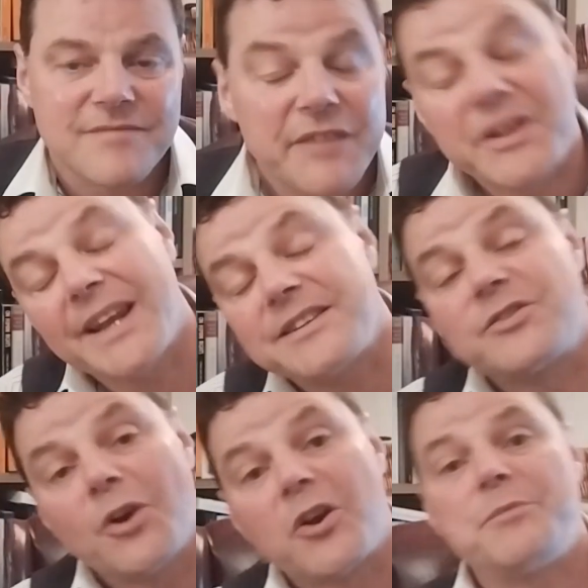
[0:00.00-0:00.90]
If you'd like
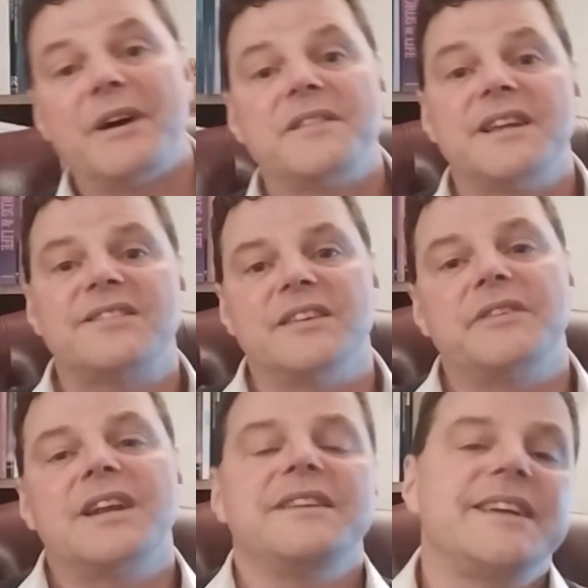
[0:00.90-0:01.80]
to talk about this, if
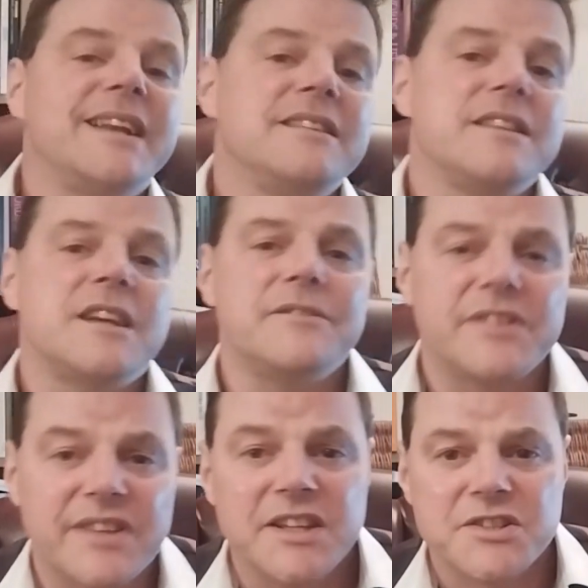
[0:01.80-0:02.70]
you'd like to get into the
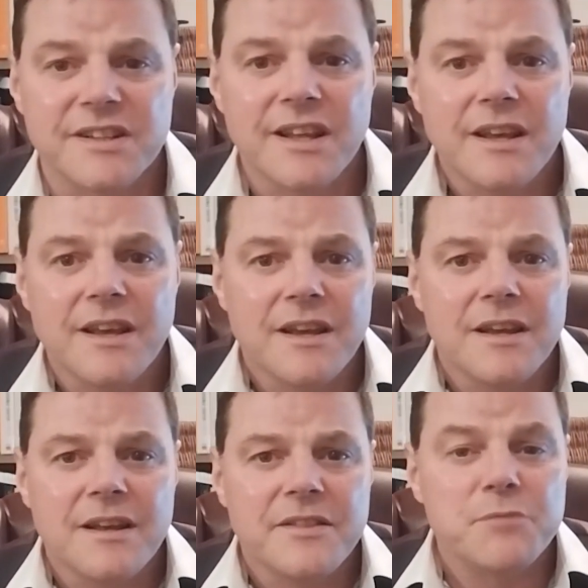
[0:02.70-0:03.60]
conversation,
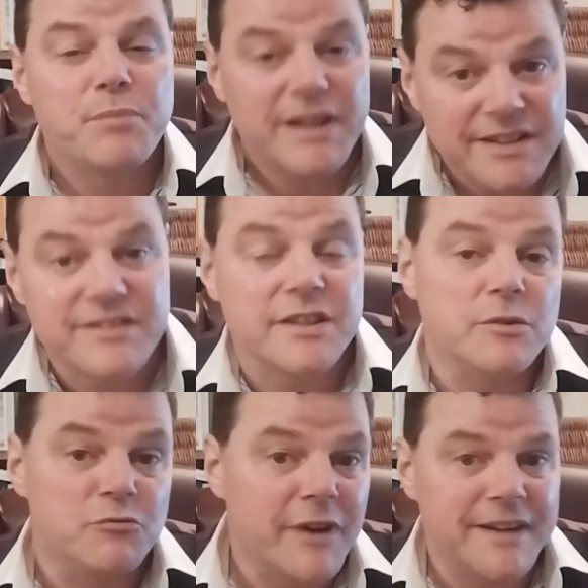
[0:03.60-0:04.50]
then please
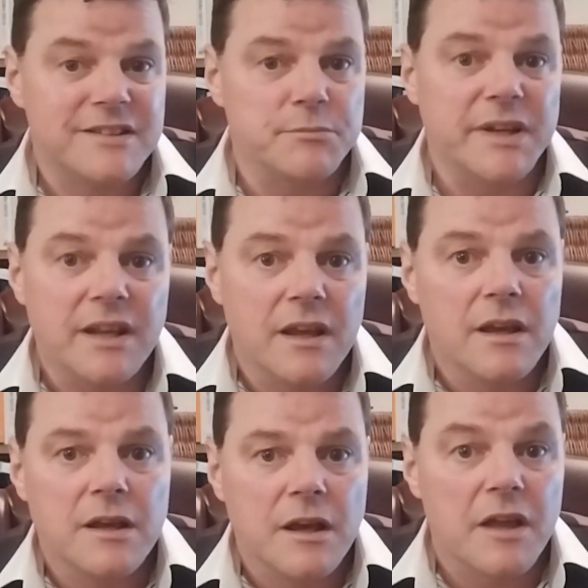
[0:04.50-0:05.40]
do write to me.
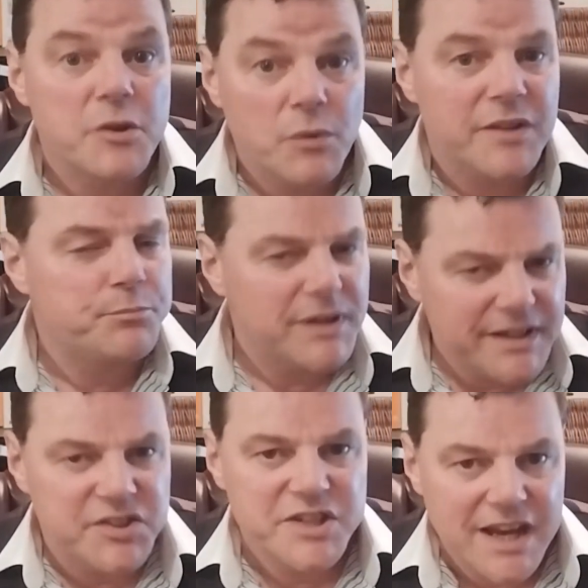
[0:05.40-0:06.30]
Otherwise,
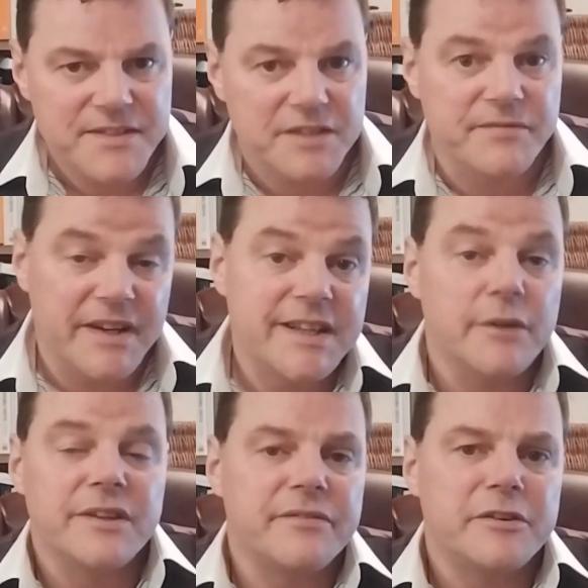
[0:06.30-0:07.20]
please share this
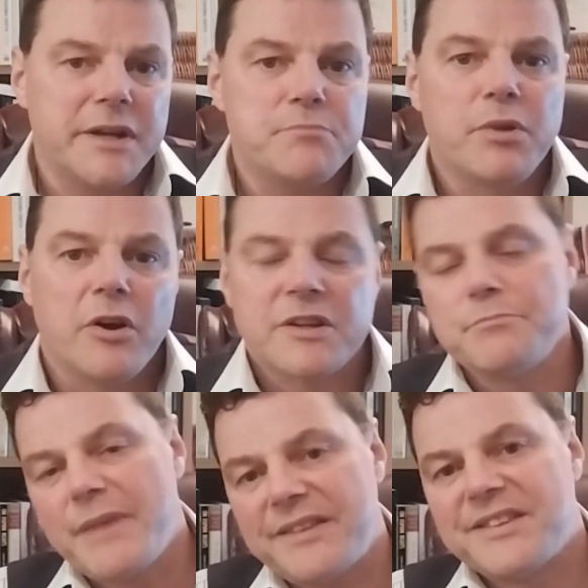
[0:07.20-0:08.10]
video. It's a very
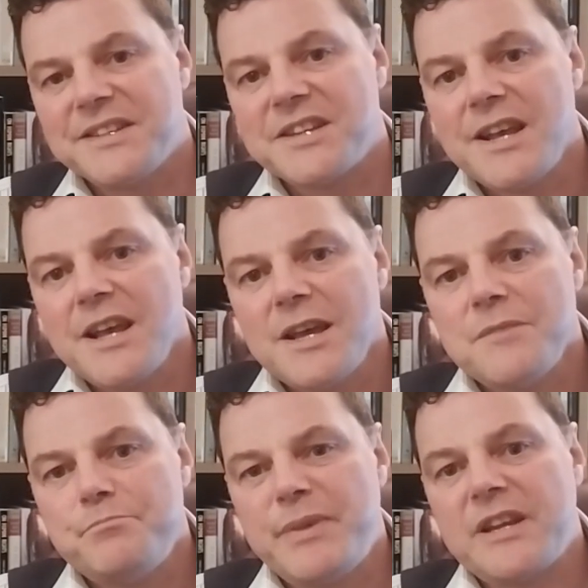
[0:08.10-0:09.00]
important message
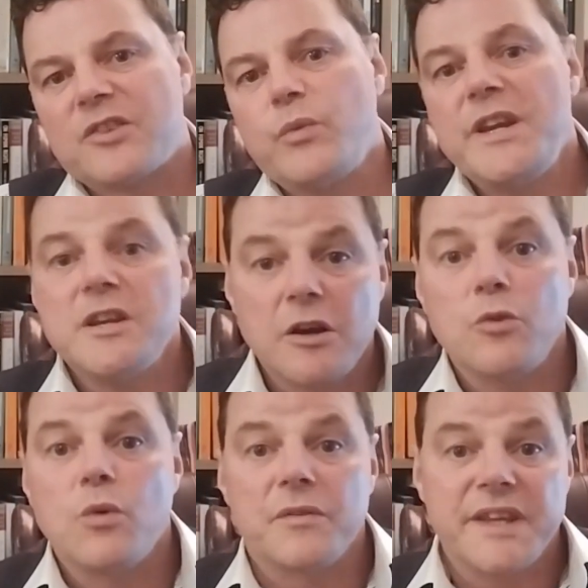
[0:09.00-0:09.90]
because we know
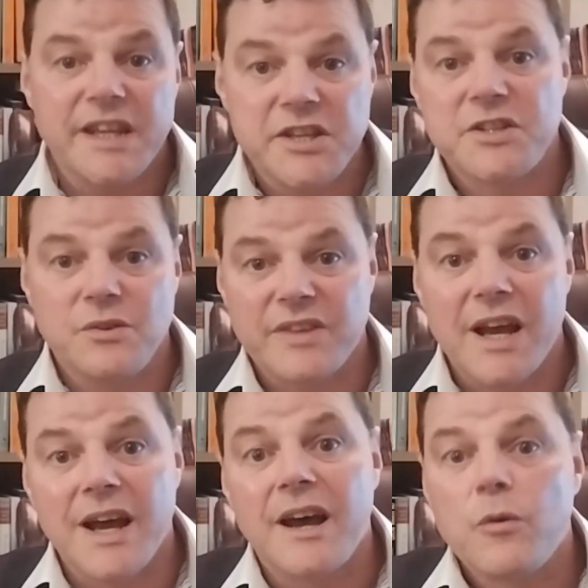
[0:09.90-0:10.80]
what the issues
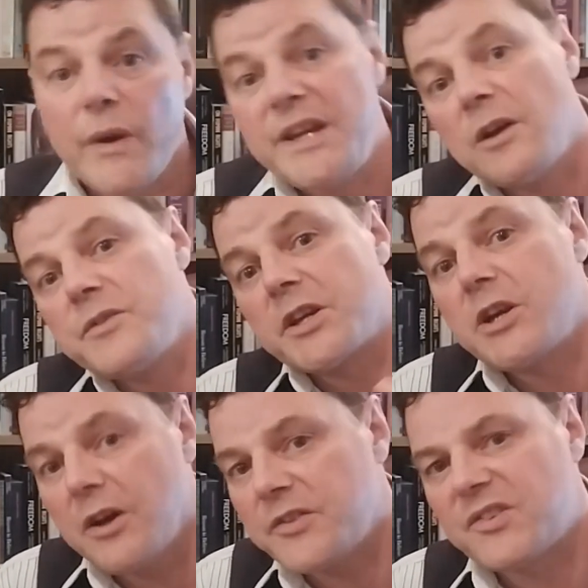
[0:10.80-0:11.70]
are. We know the
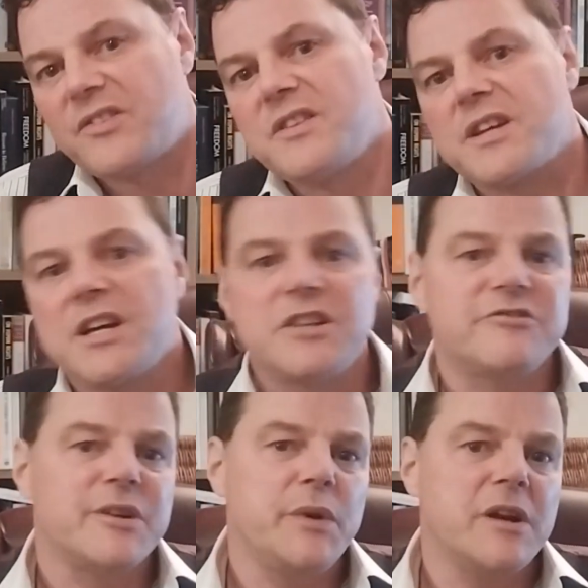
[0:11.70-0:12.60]
costs to the
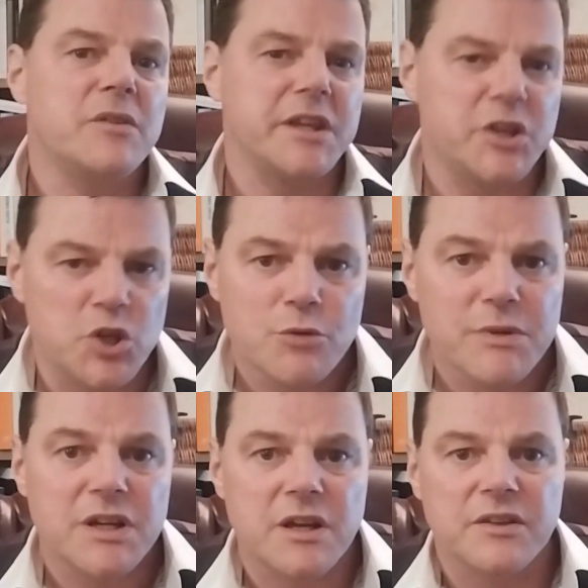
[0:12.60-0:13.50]
country. We know the
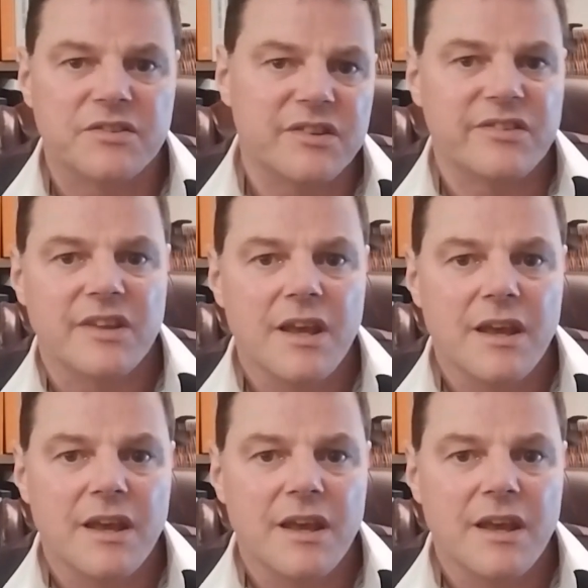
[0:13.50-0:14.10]
human costs,